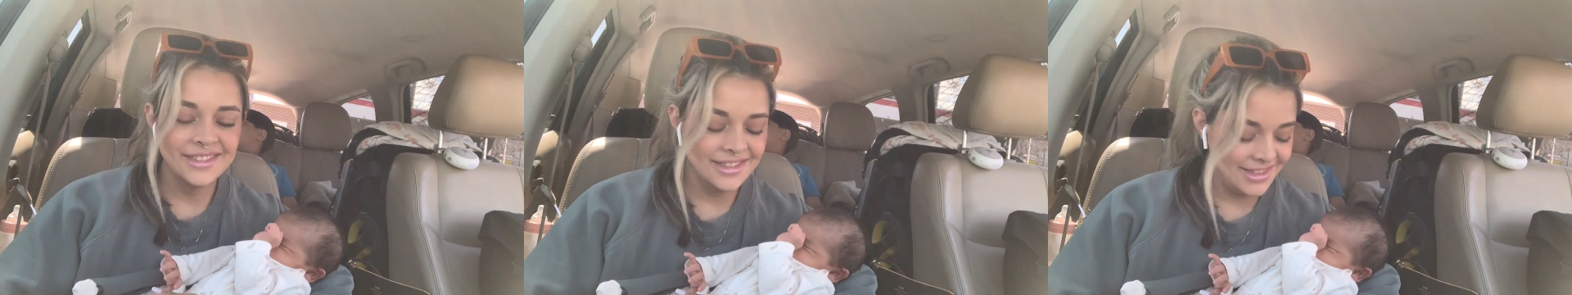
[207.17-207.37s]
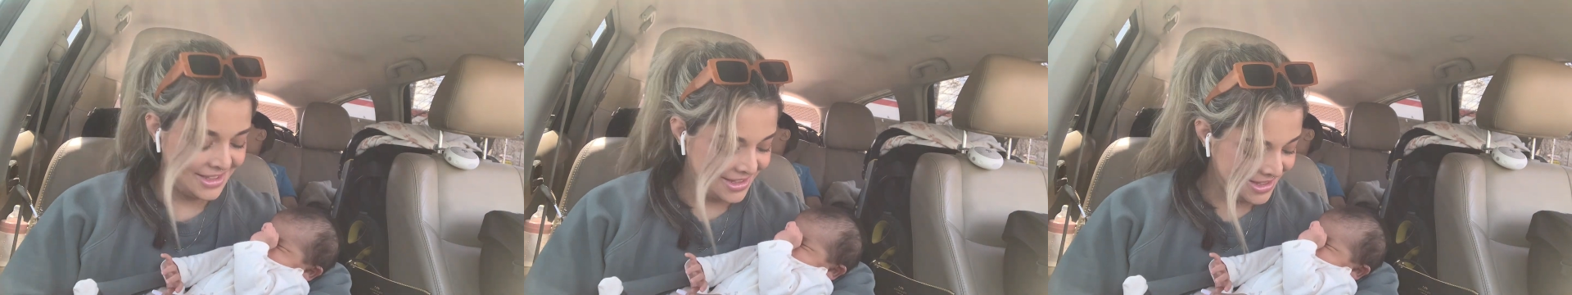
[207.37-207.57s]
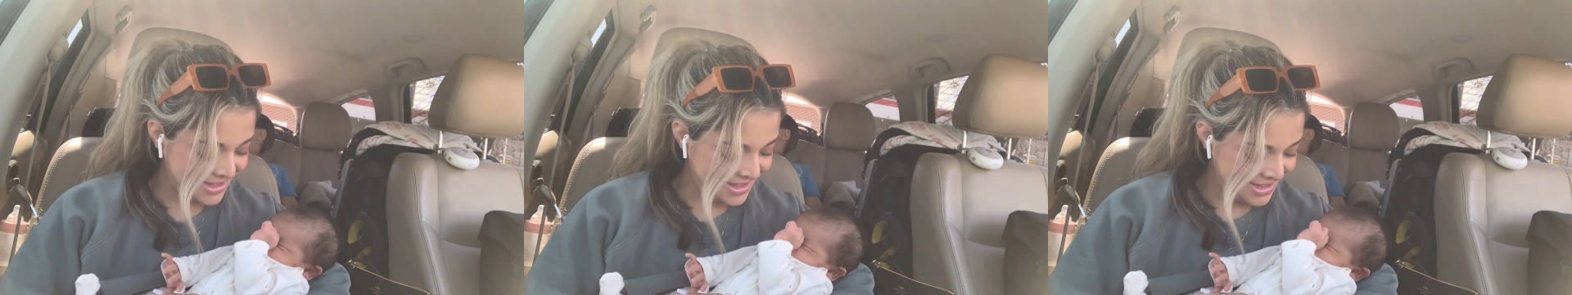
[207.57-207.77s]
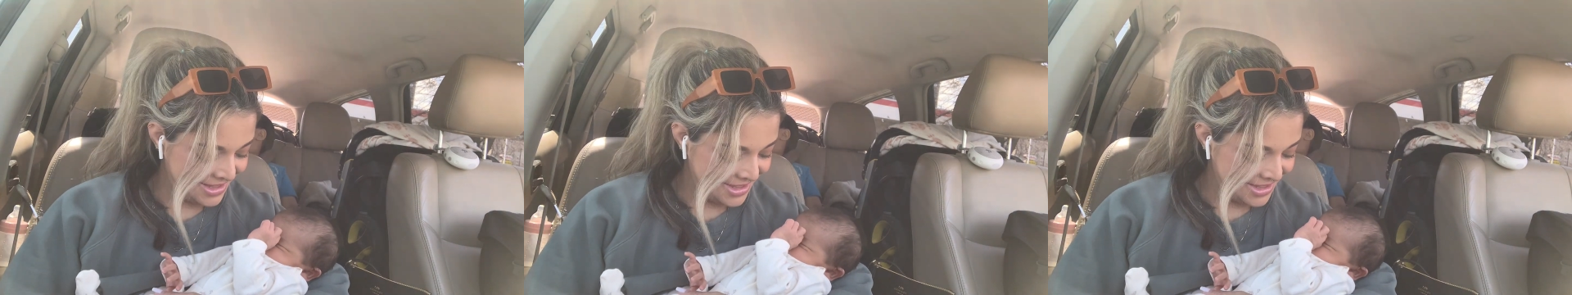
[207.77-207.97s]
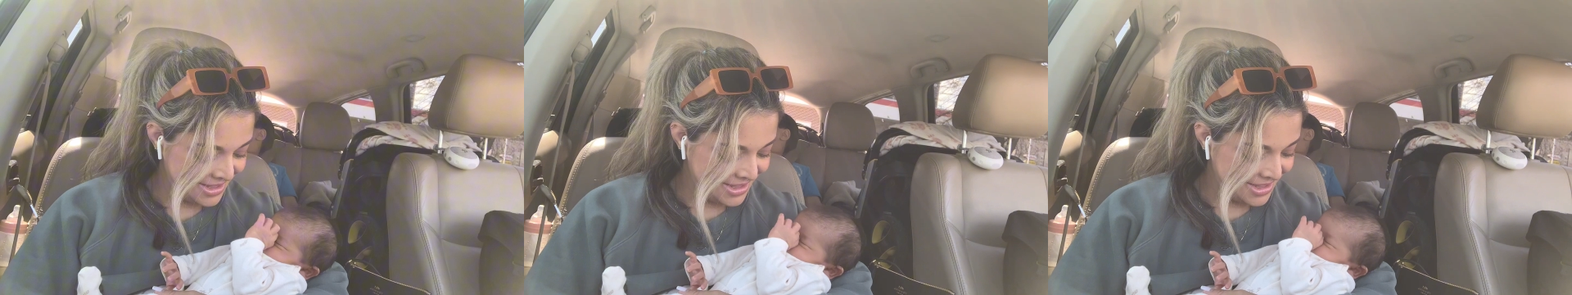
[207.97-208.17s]
of the
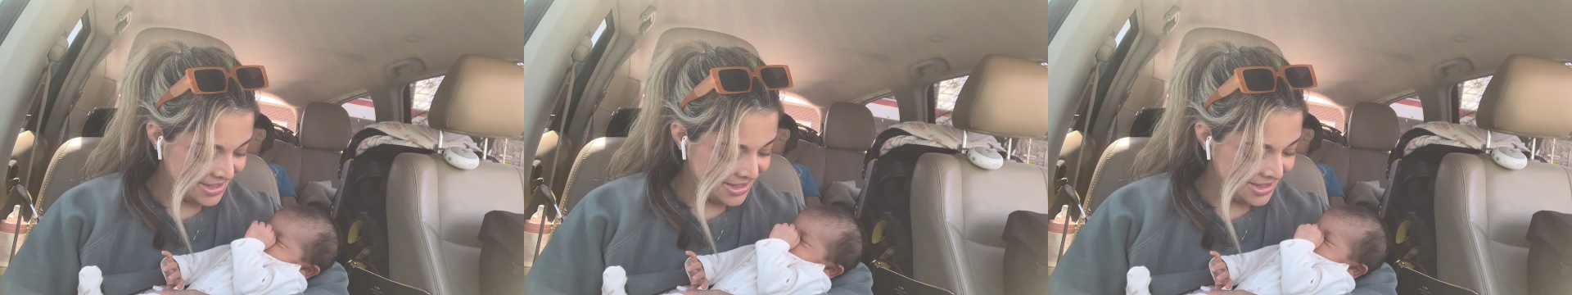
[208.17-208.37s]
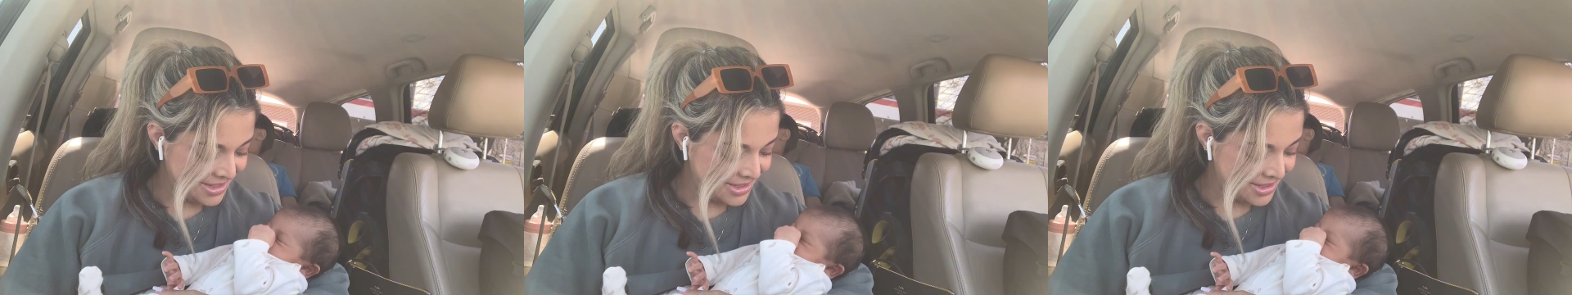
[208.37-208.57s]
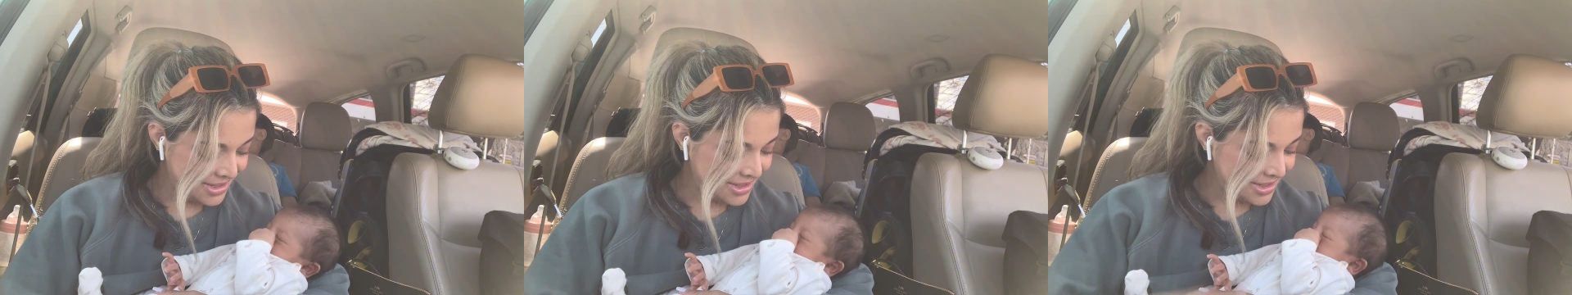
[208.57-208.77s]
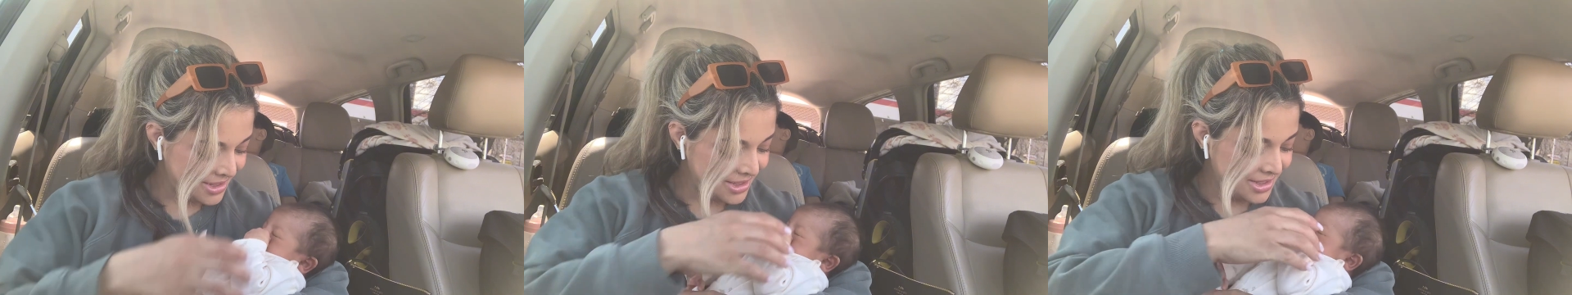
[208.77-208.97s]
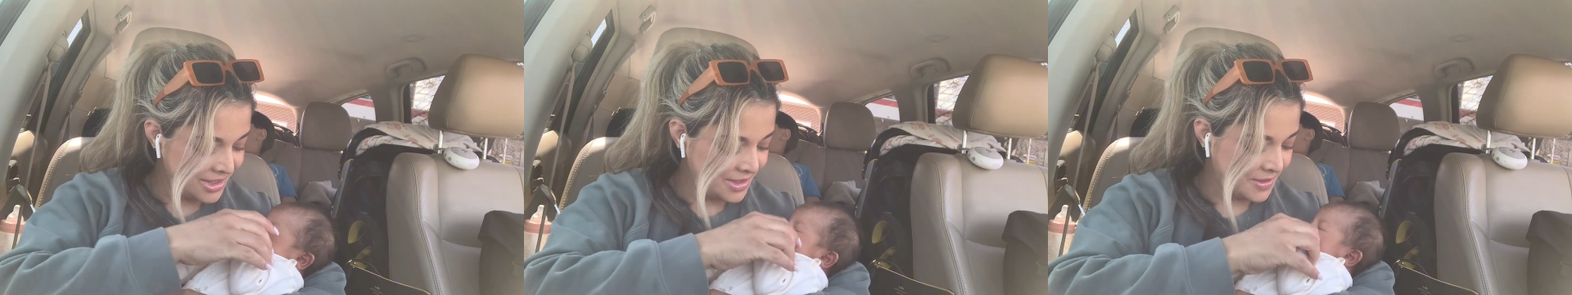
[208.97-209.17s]
outside. ice. Drink your
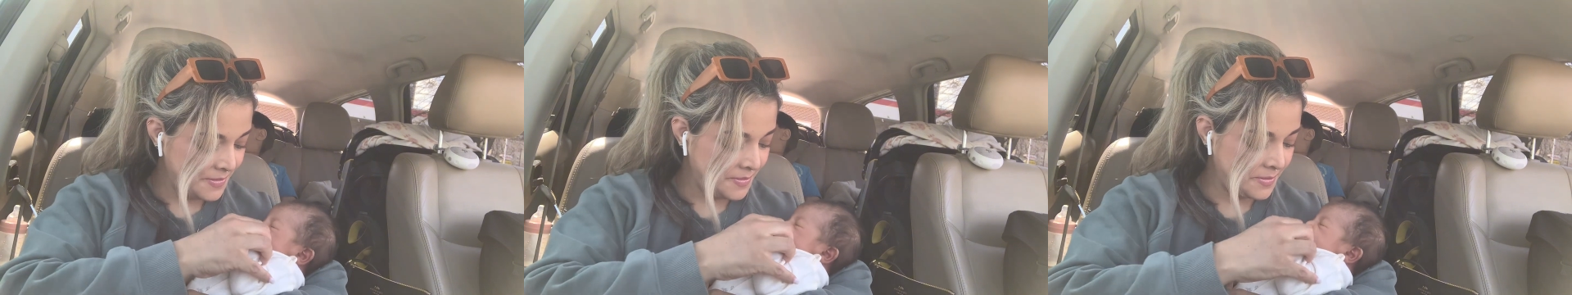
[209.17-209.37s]
drinks, man.